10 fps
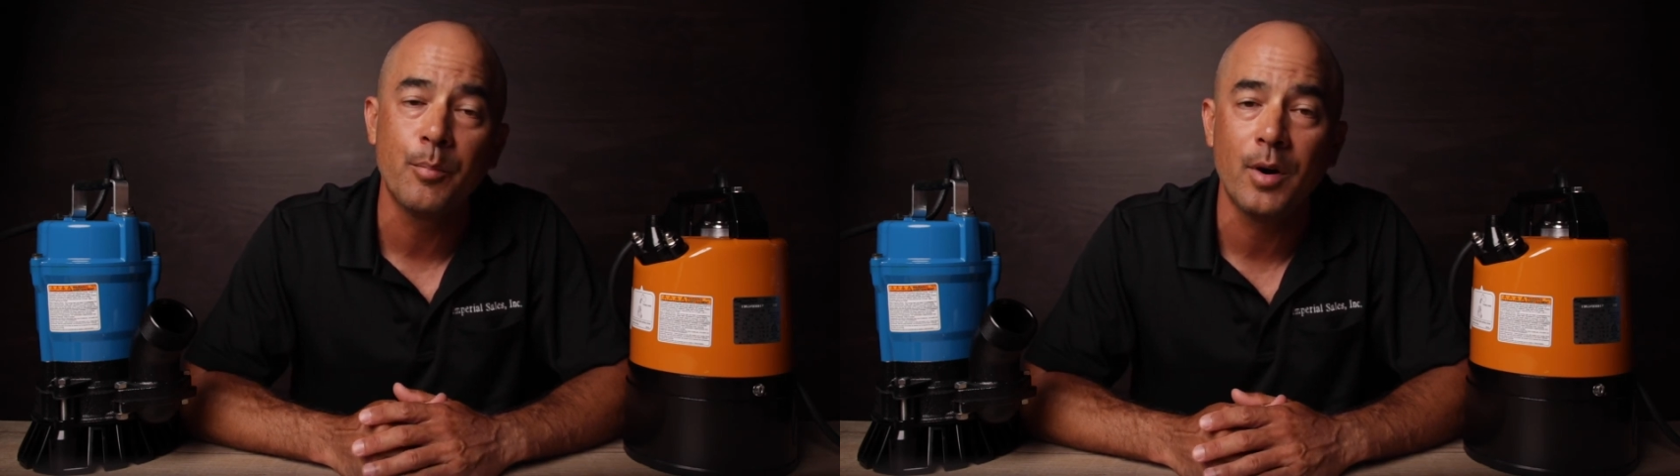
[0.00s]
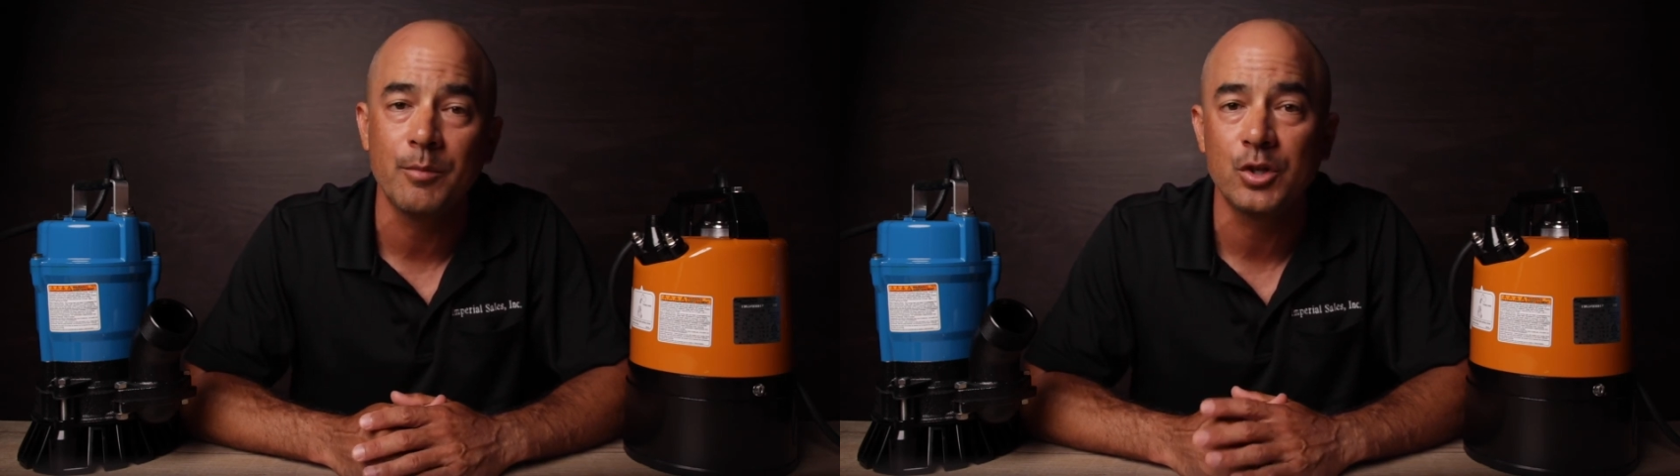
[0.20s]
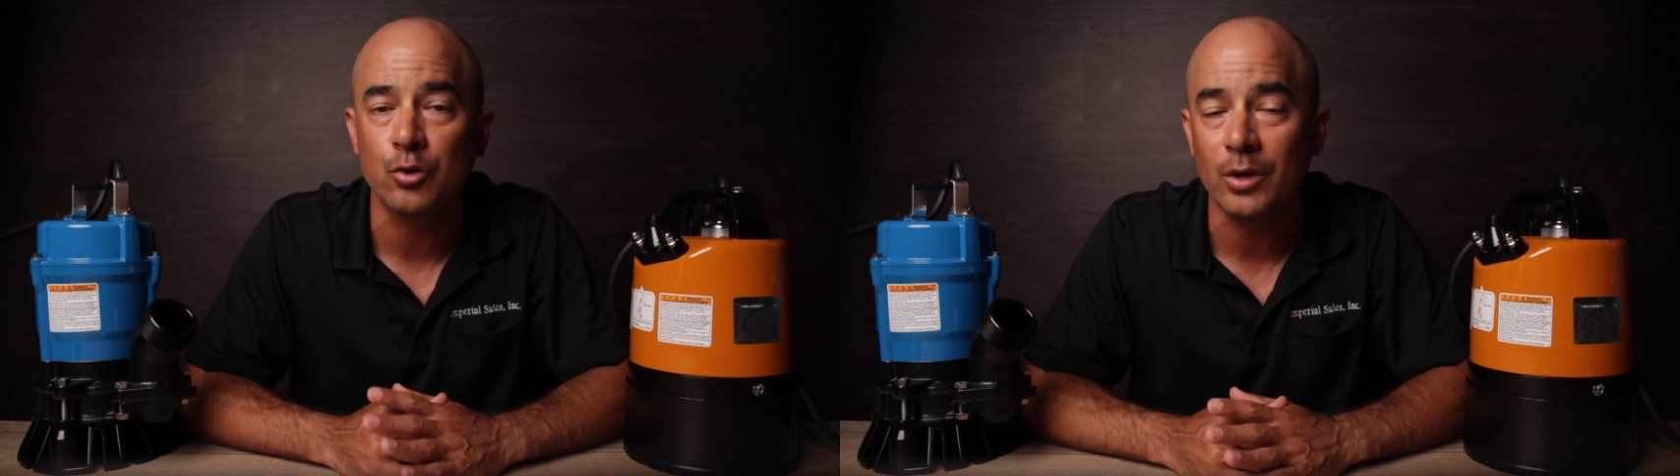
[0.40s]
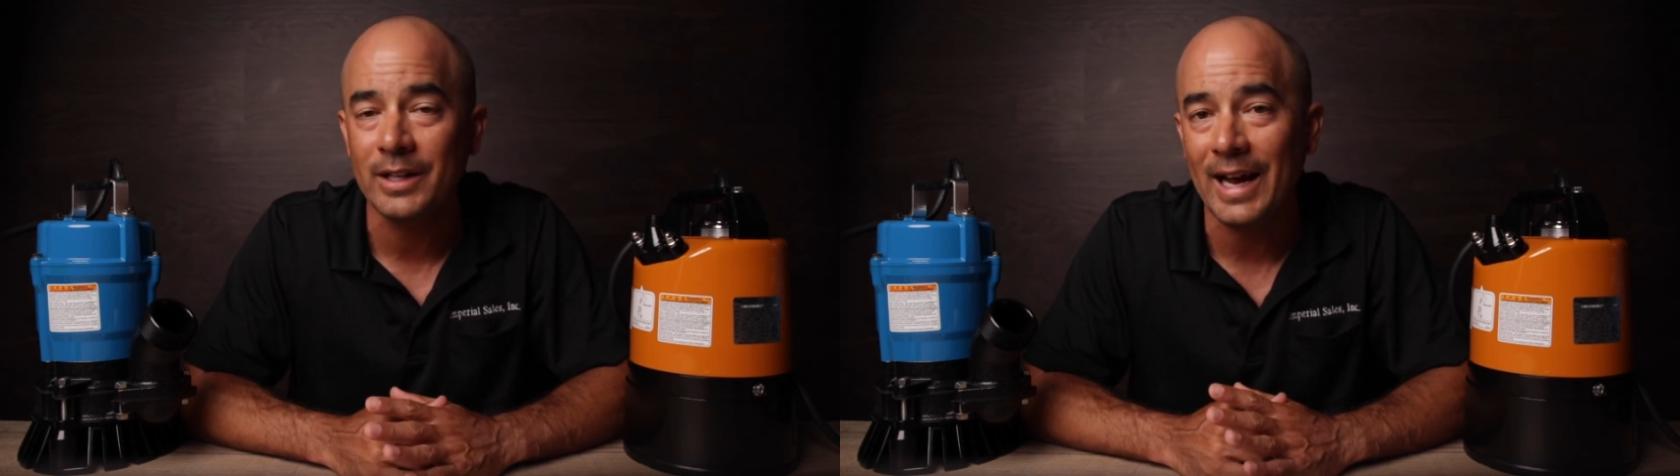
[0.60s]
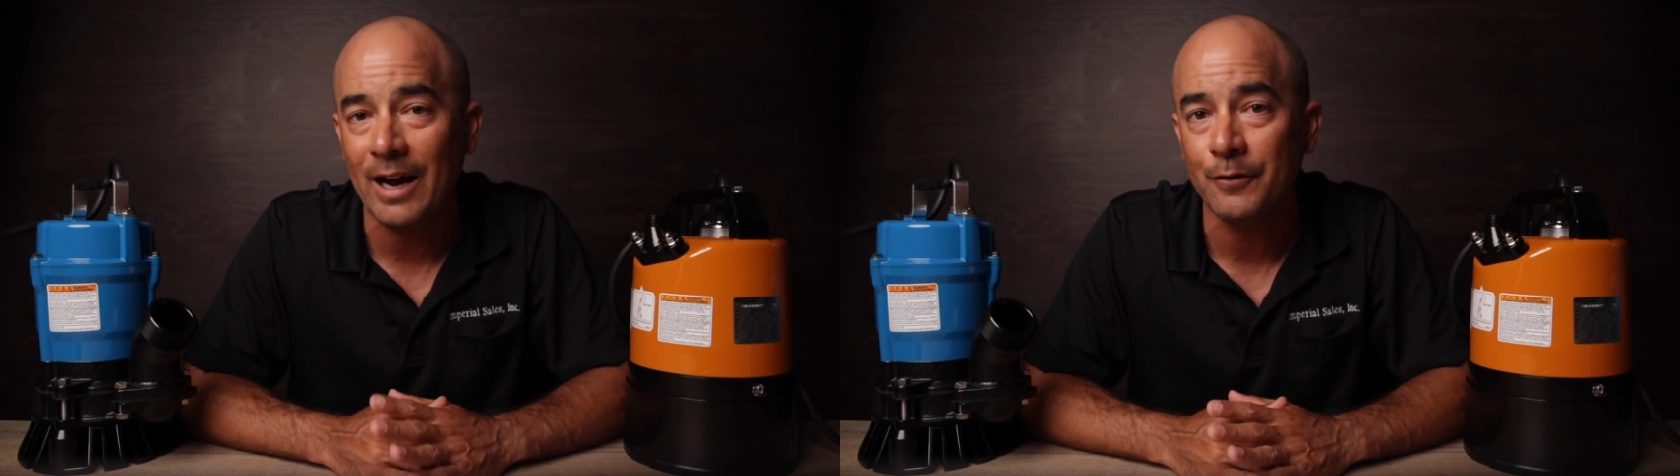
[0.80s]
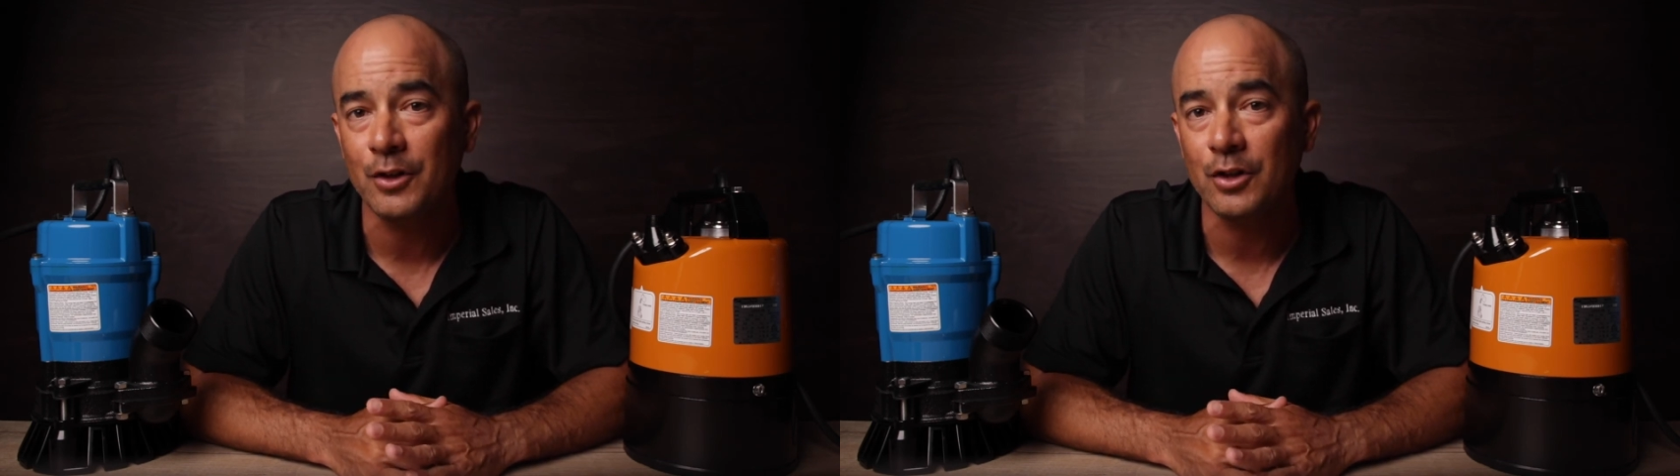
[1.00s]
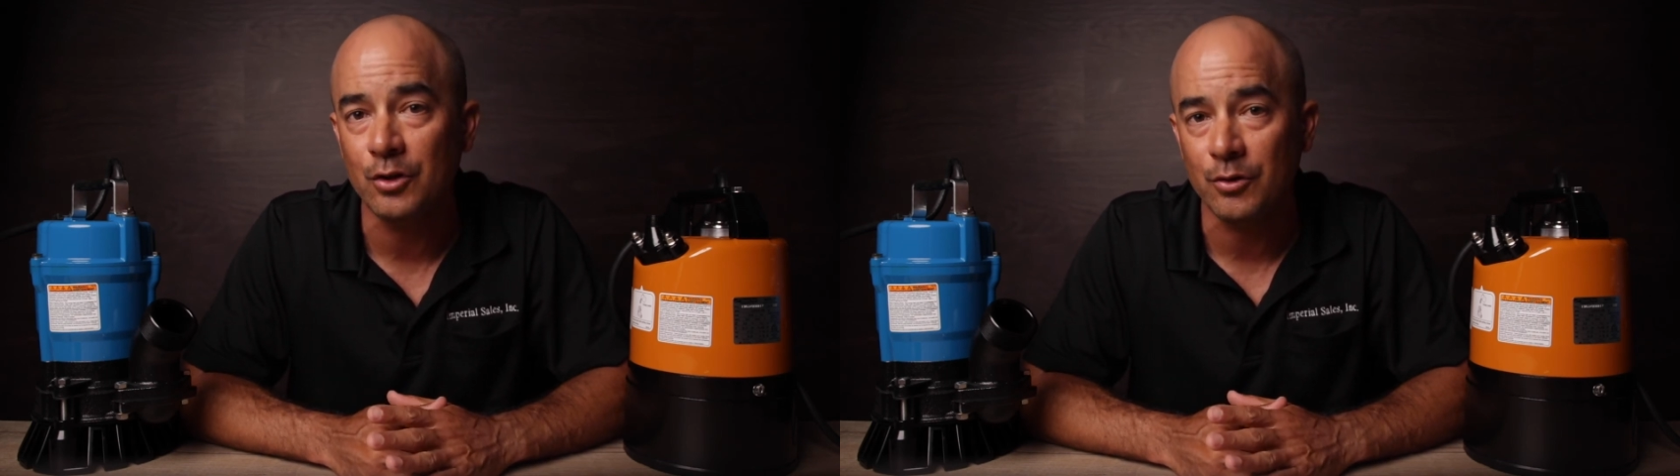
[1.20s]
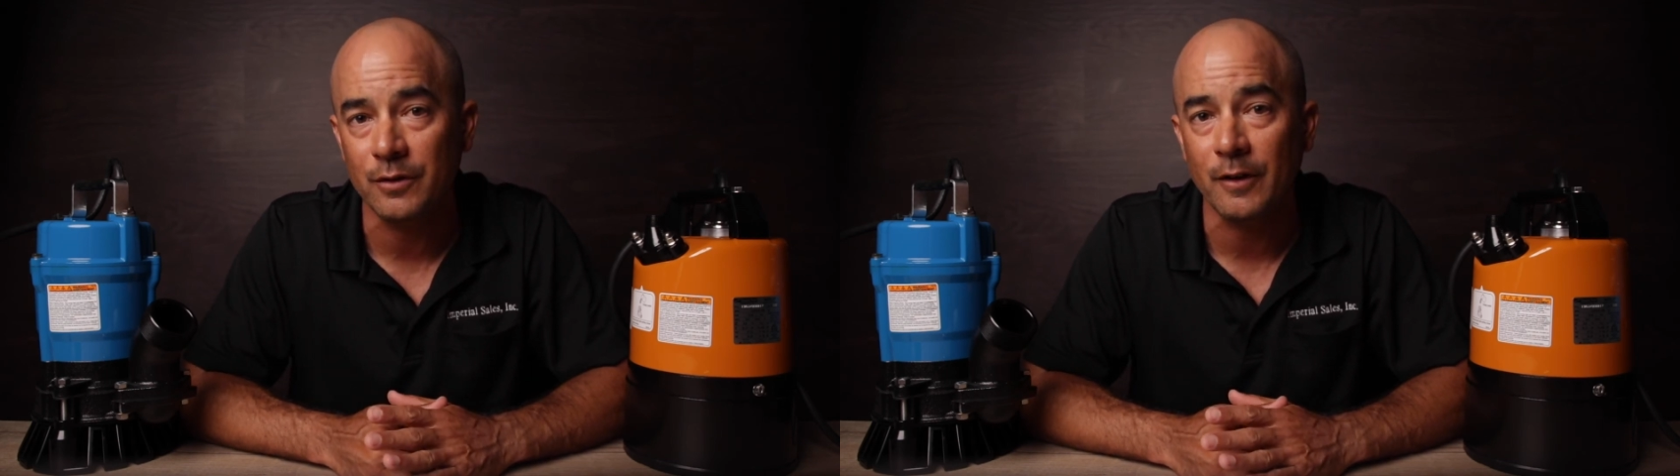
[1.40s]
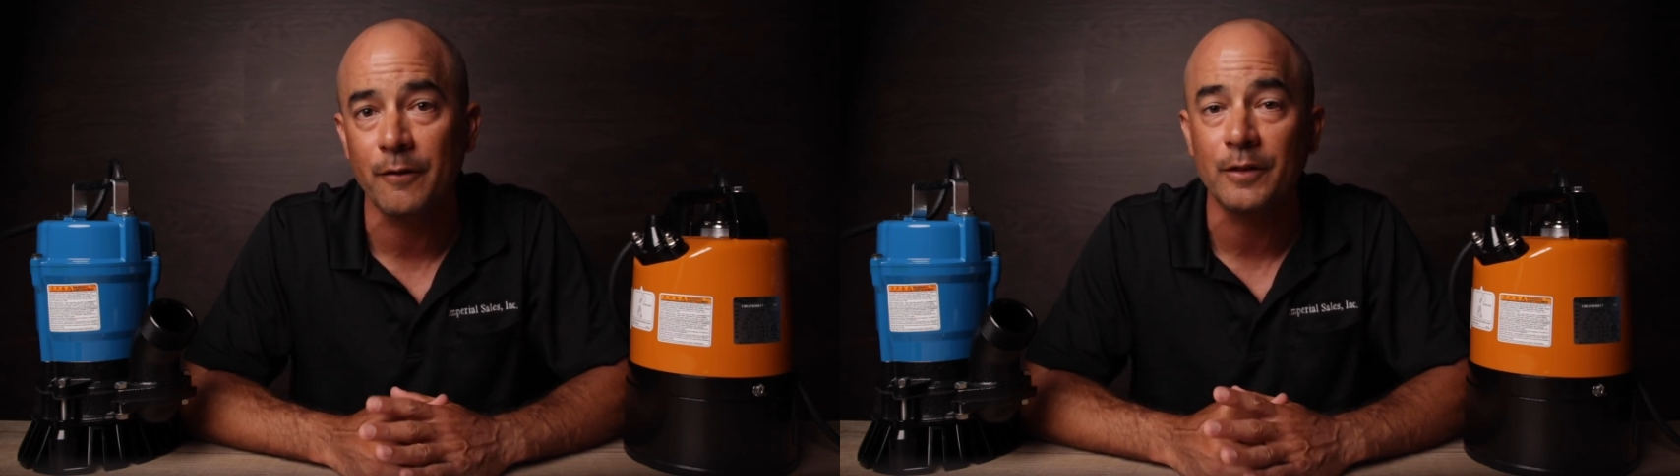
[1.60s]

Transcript: pump shortly after use for